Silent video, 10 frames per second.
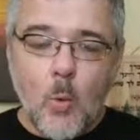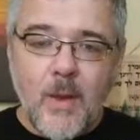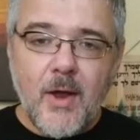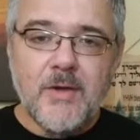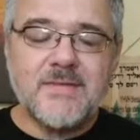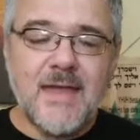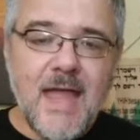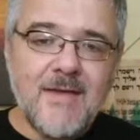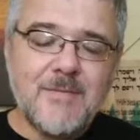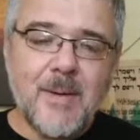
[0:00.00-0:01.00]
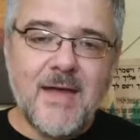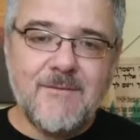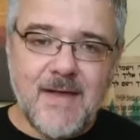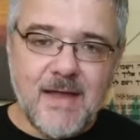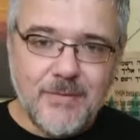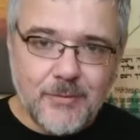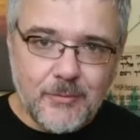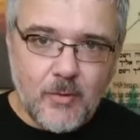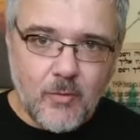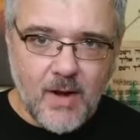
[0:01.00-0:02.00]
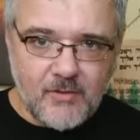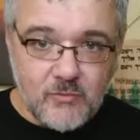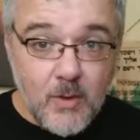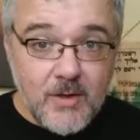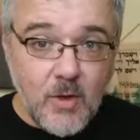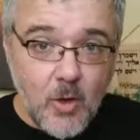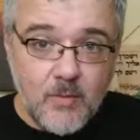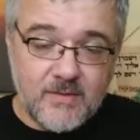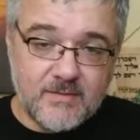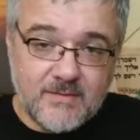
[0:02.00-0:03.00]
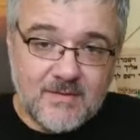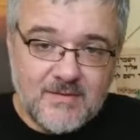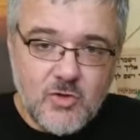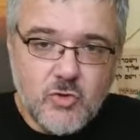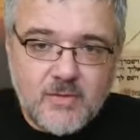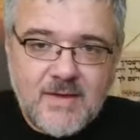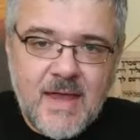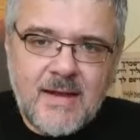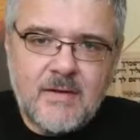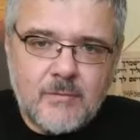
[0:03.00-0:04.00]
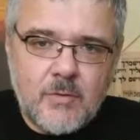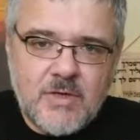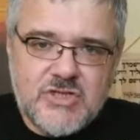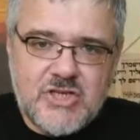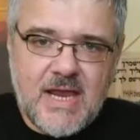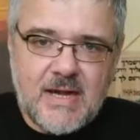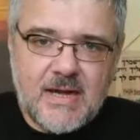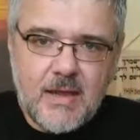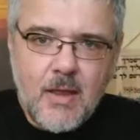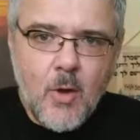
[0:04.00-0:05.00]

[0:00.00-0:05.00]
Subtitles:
We are saved by faith through grace. We know this as a central tenet of Christianity.